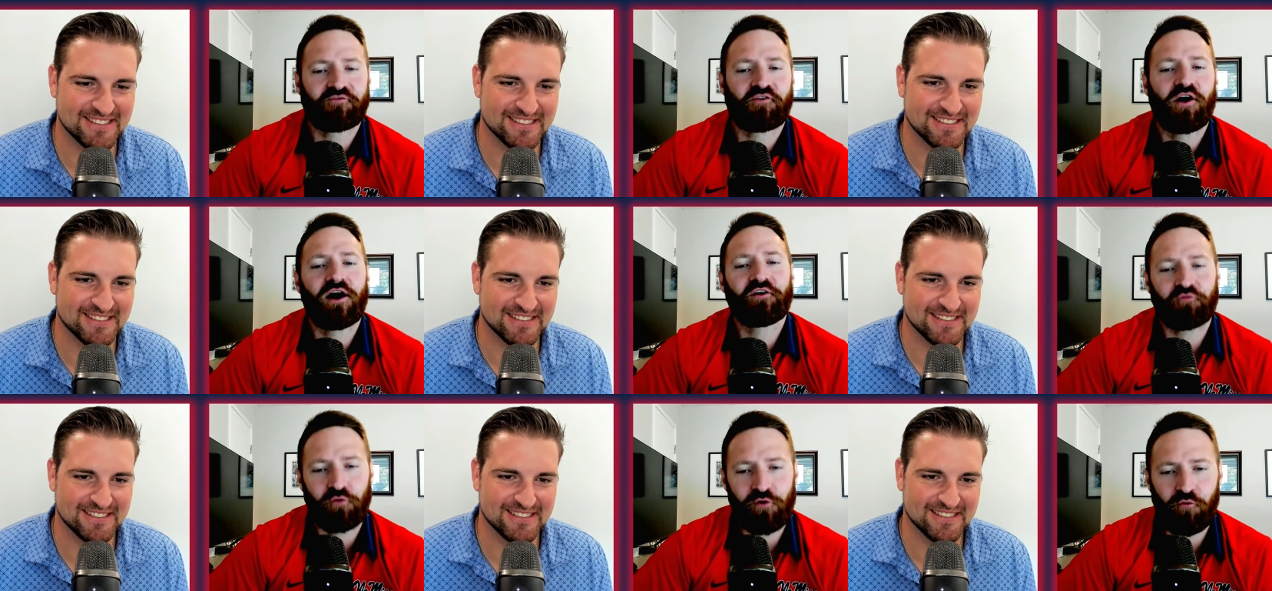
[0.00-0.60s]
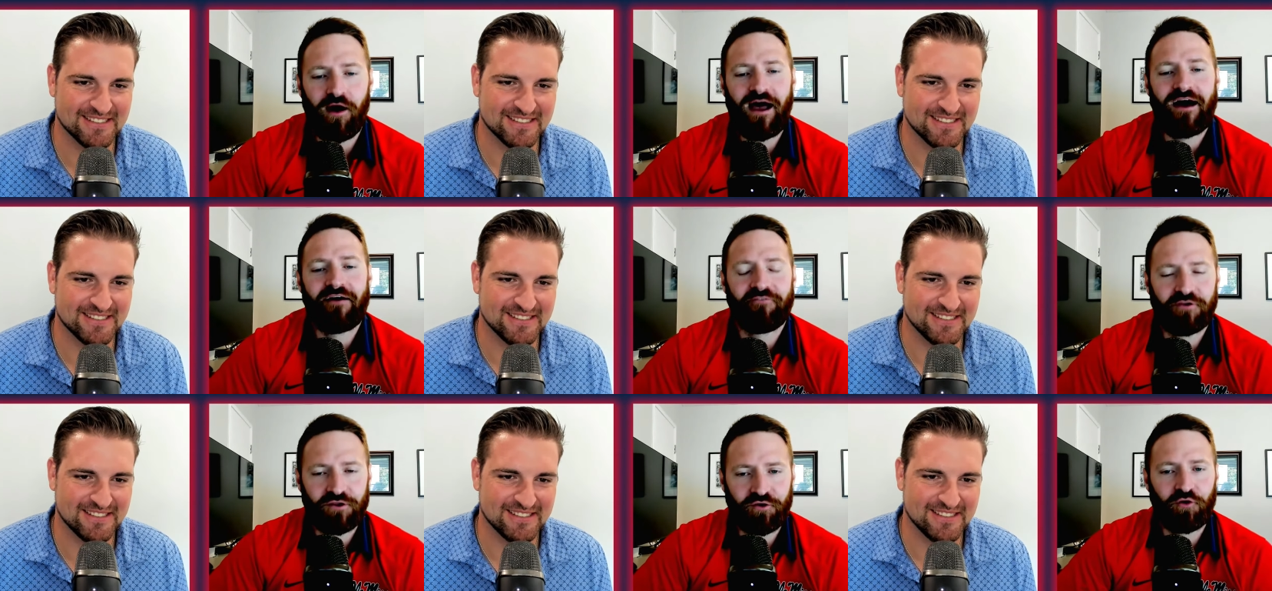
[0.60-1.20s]
Speaker 1: for us, we will have a
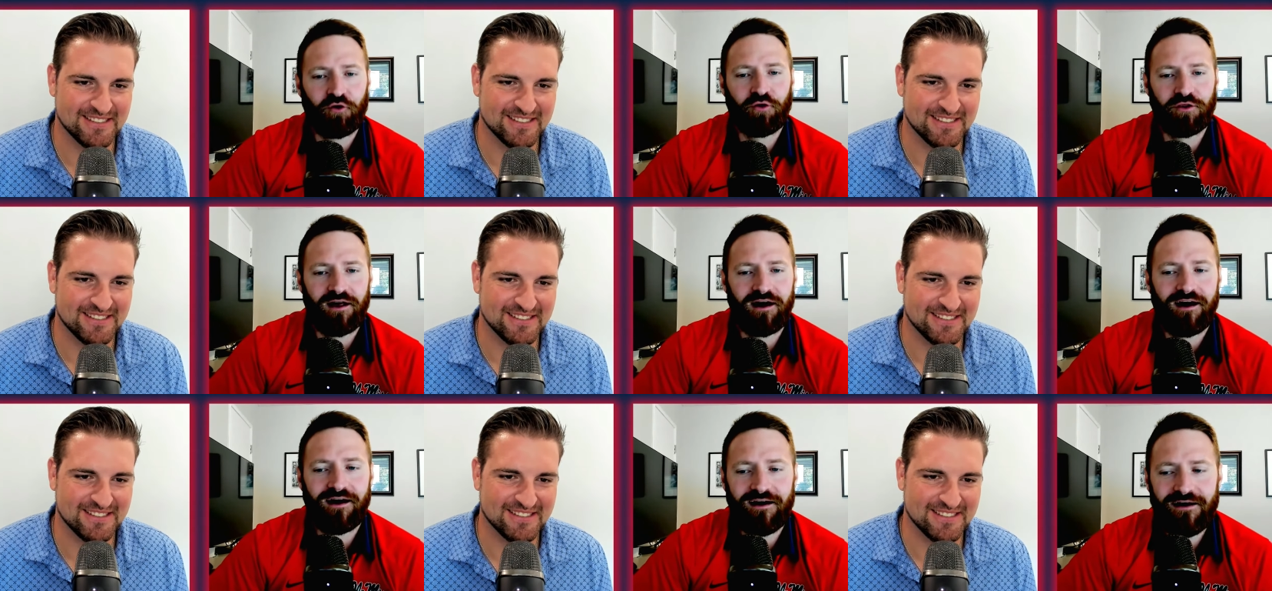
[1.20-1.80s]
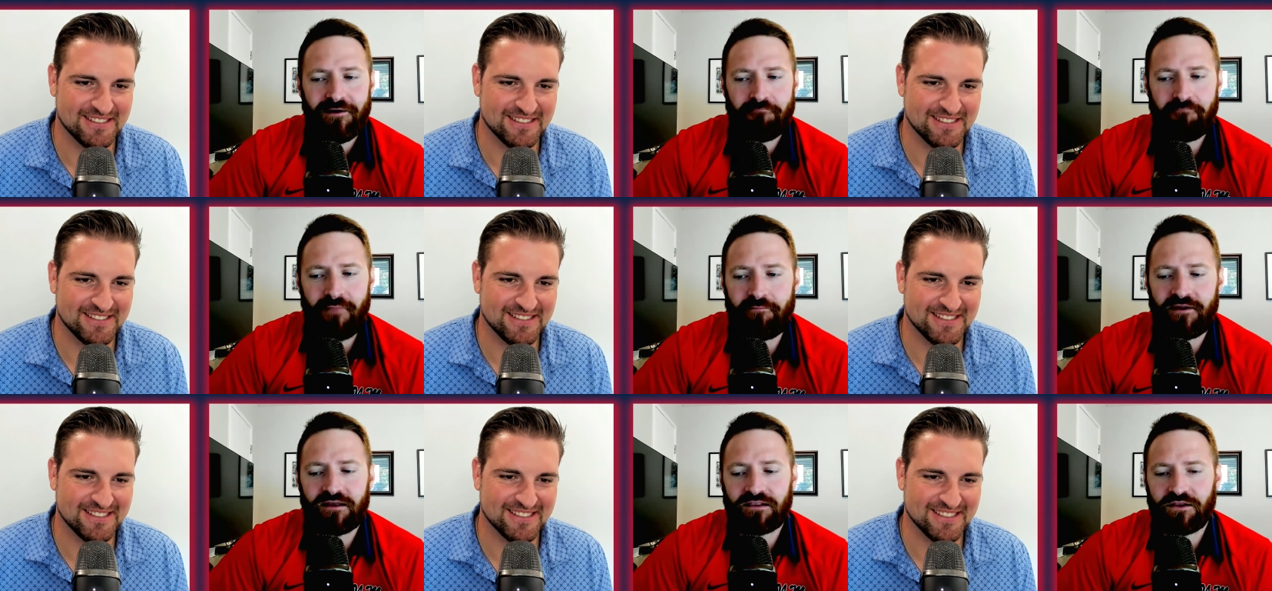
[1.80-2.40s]
little uh,
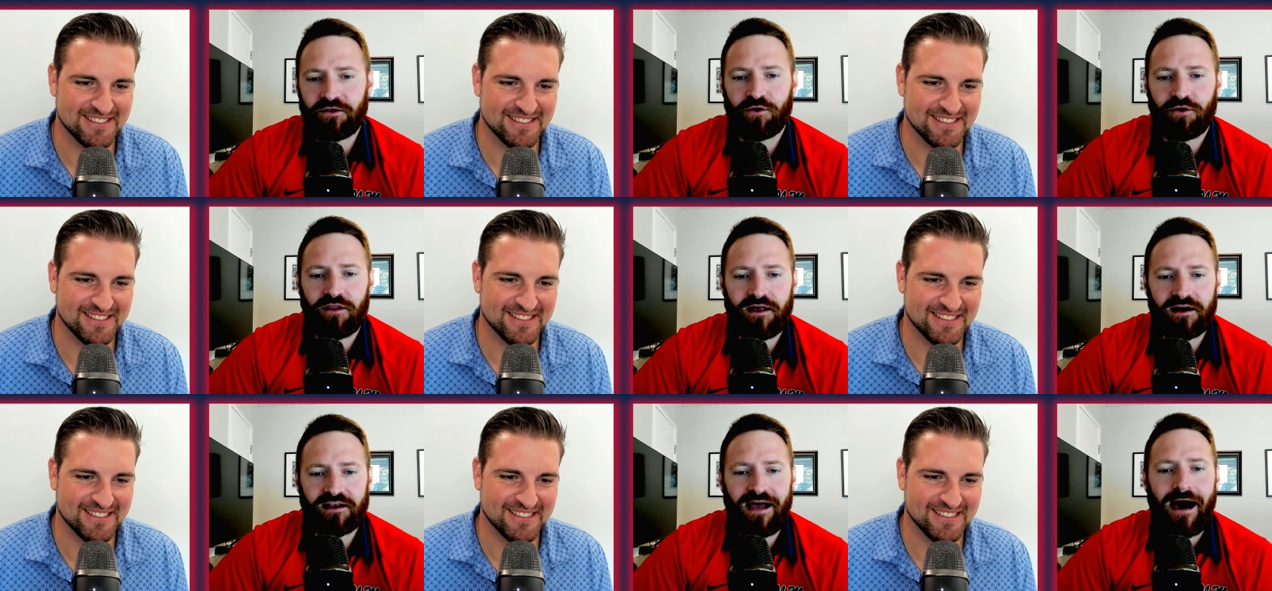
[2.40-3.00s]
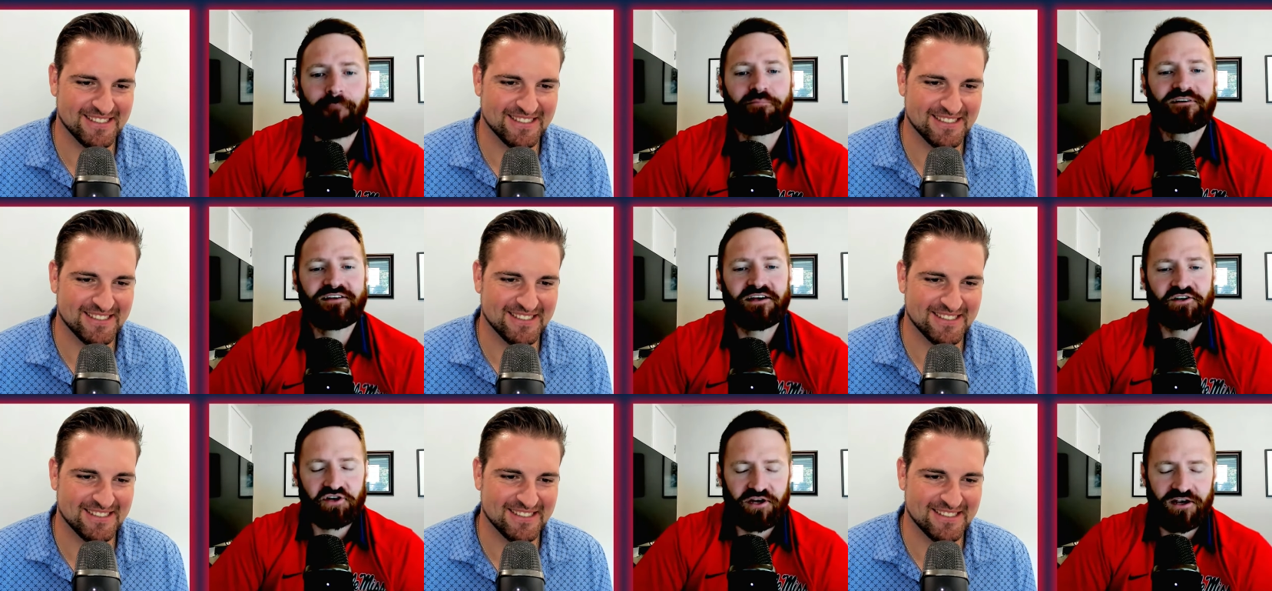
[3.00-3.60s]
maybe a little uh,
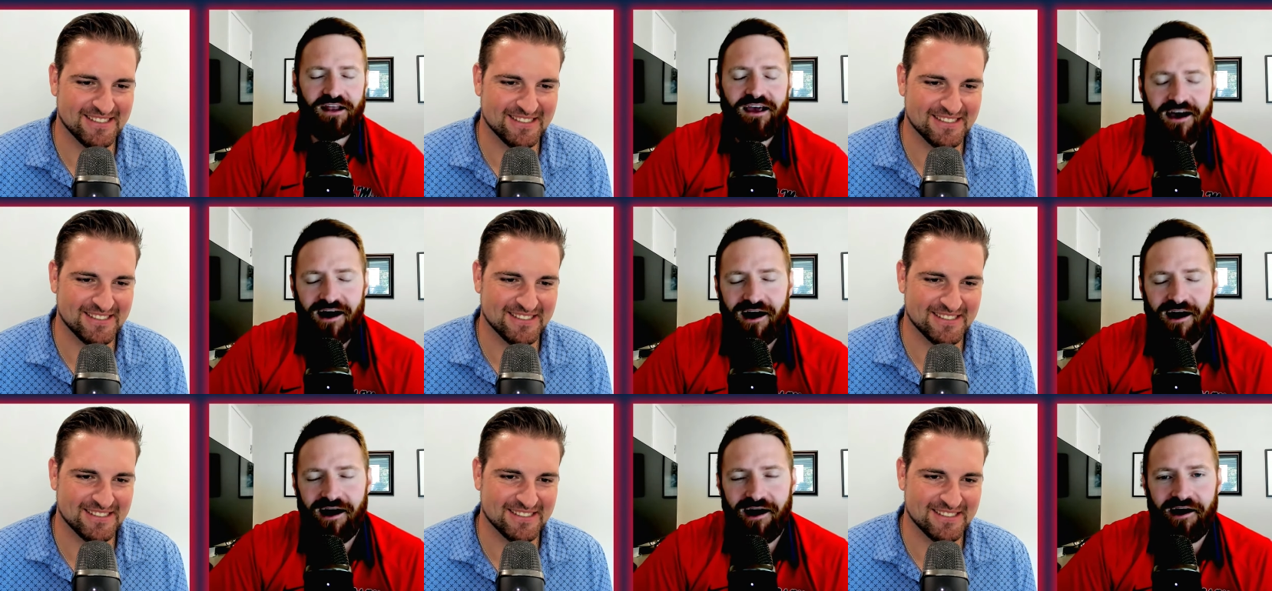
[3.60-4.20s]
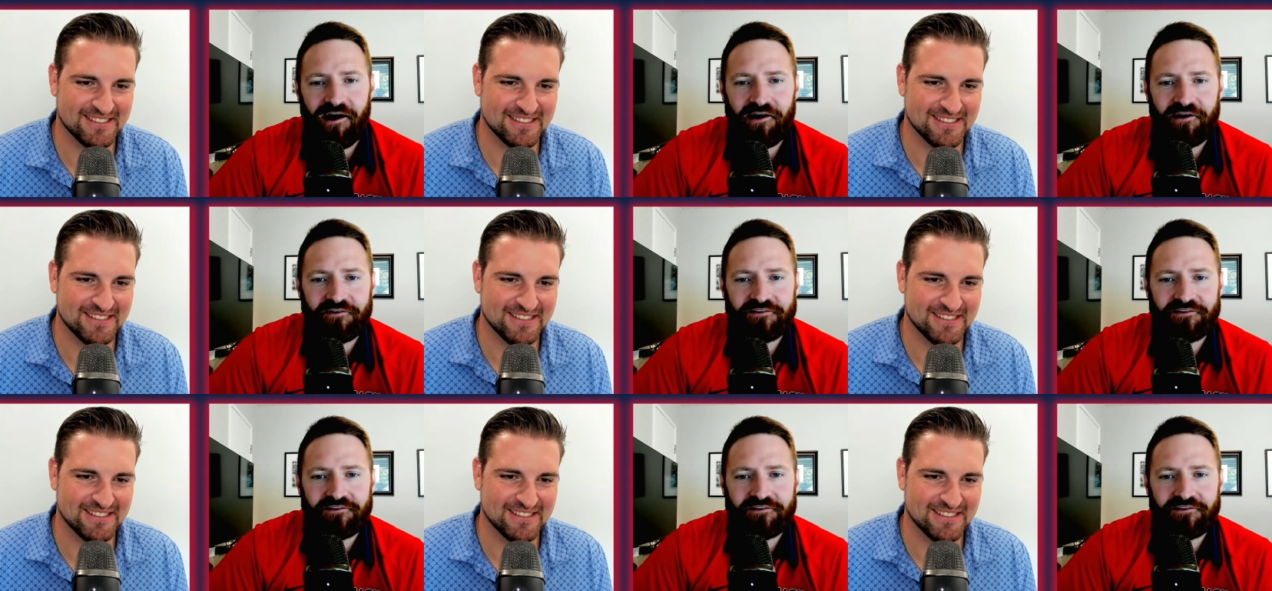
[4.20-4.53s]
competition uh,